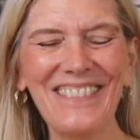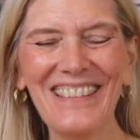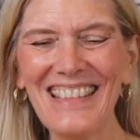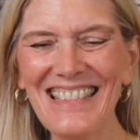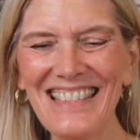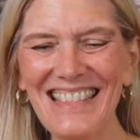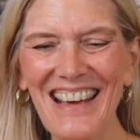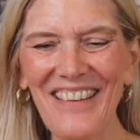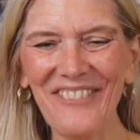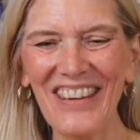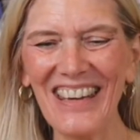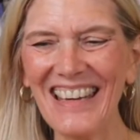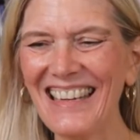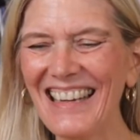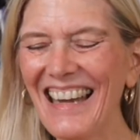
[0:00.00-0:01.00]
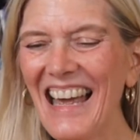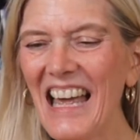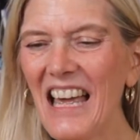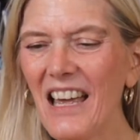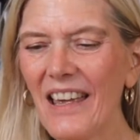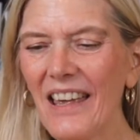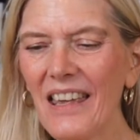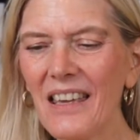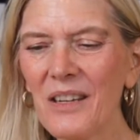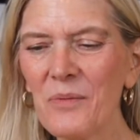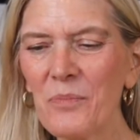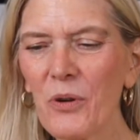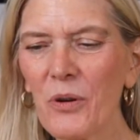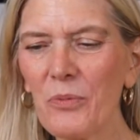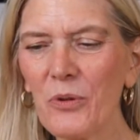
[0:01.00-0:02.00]
does that mean? And
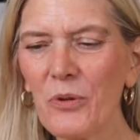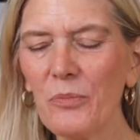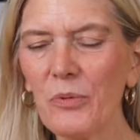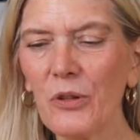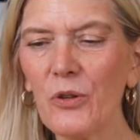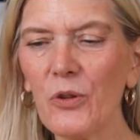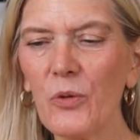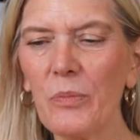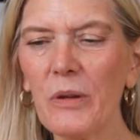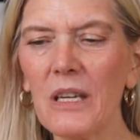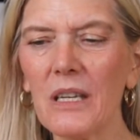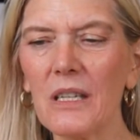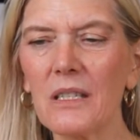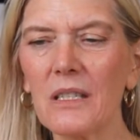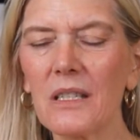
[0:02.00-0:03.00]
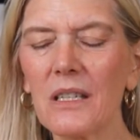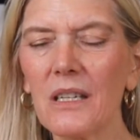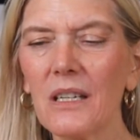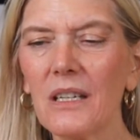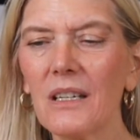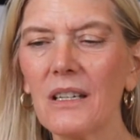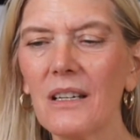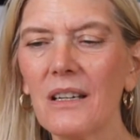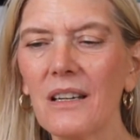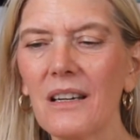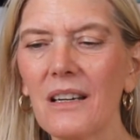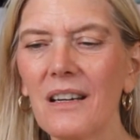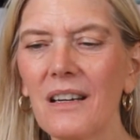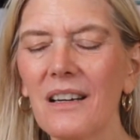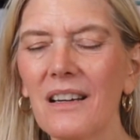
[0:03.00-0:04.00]
purple, blue piece.
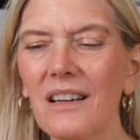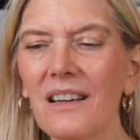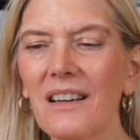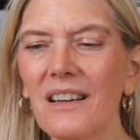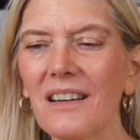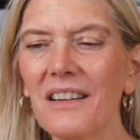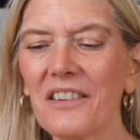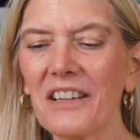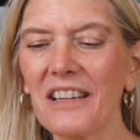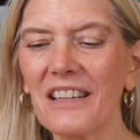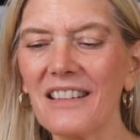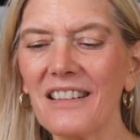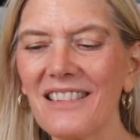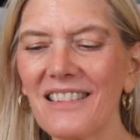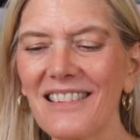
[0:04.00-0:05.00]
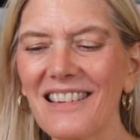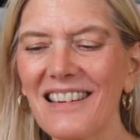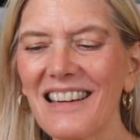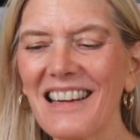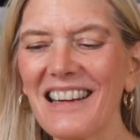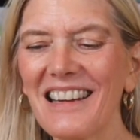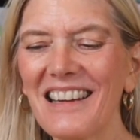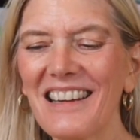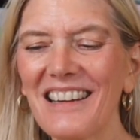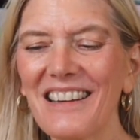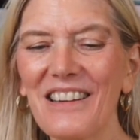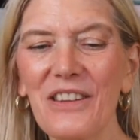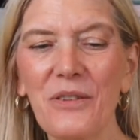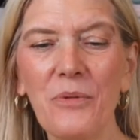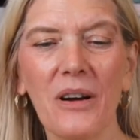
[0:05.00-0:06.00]
All right.
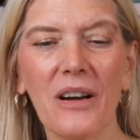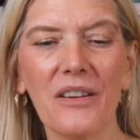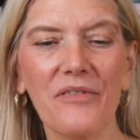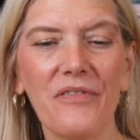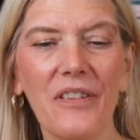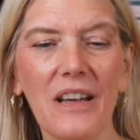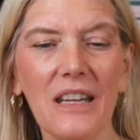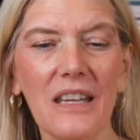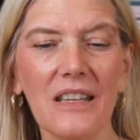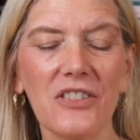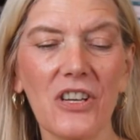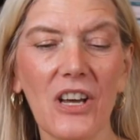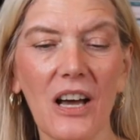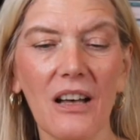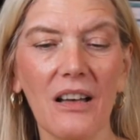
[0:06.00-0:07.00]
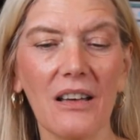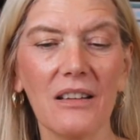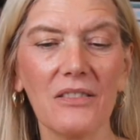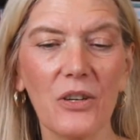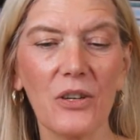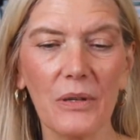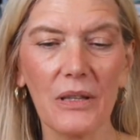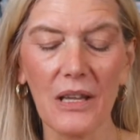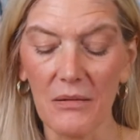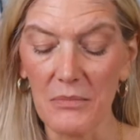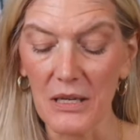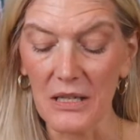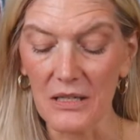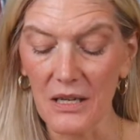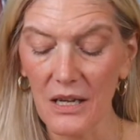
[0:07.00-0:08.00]
You are funny, Jal. I don't know what that
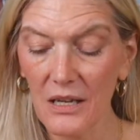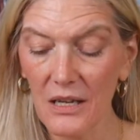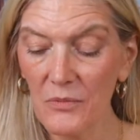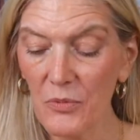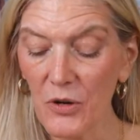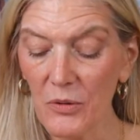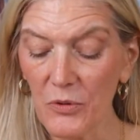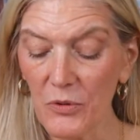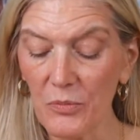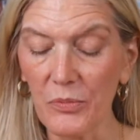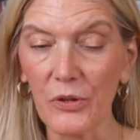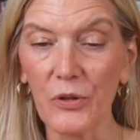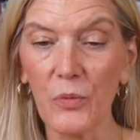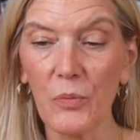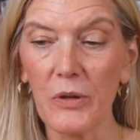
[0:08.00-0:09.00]
means. Hand purple, blue